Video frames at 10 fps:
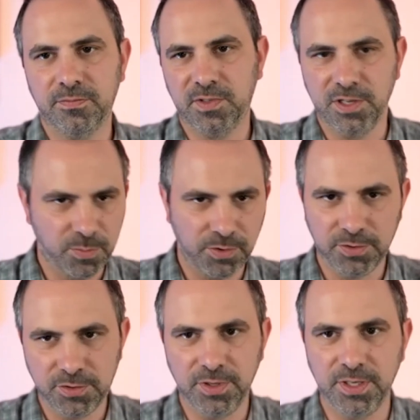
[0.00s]
Can you put
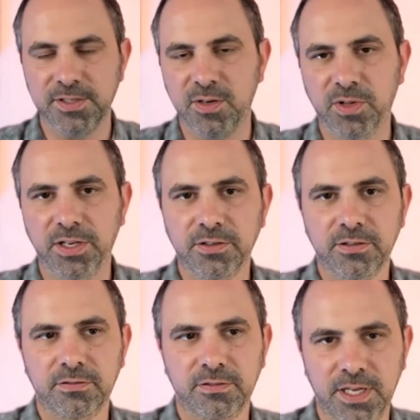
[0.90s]
those two things in a
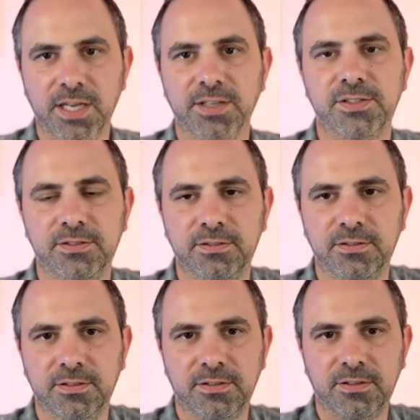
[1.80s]
blender? Yes.
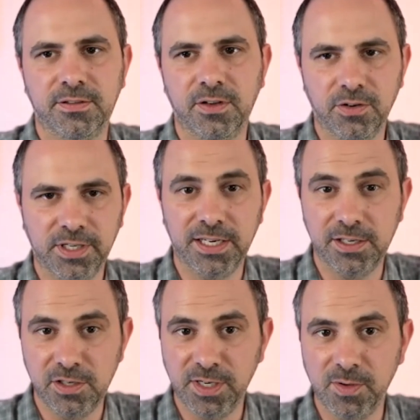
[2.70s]
Okay.
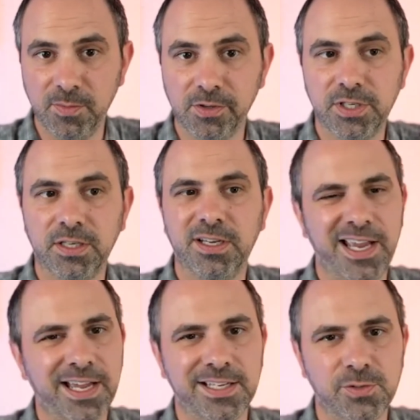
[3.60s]
Can you make me a milkshake?
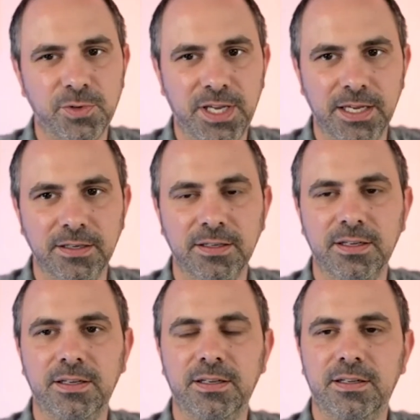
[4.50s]
Yeah, I guess we can.
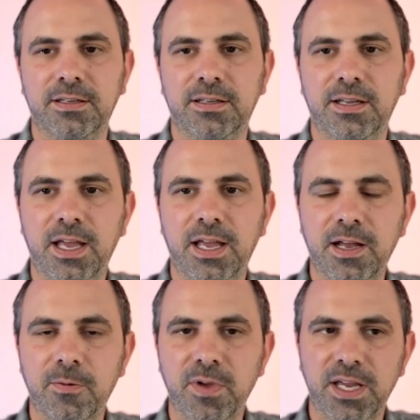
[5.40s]

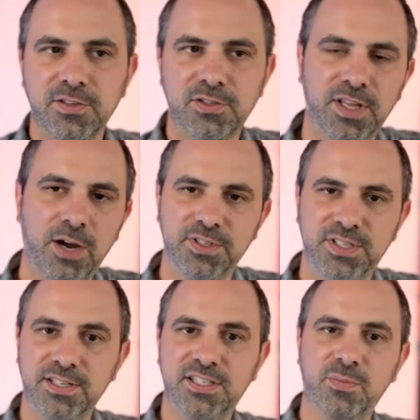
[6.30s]
And so that was
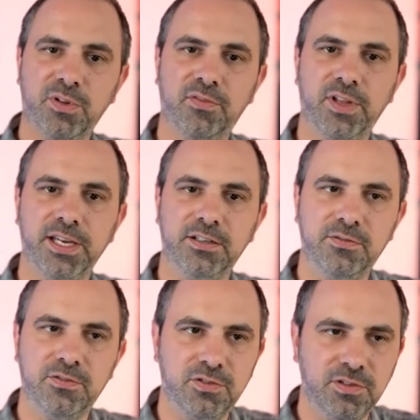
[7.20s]
his symbol of like,
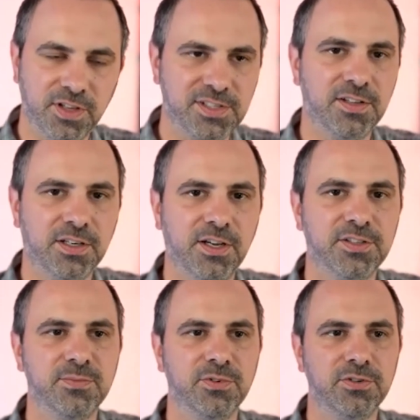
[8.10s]
listen to the
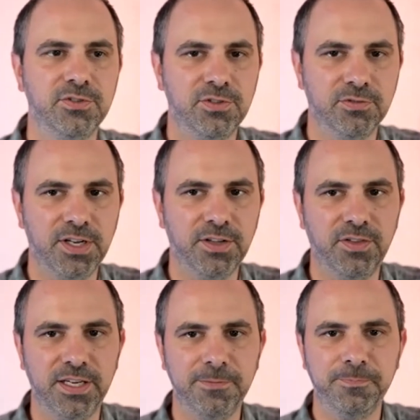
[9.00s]
customer, do the right
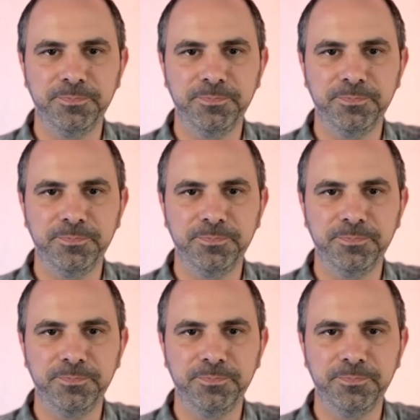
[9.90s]
thing.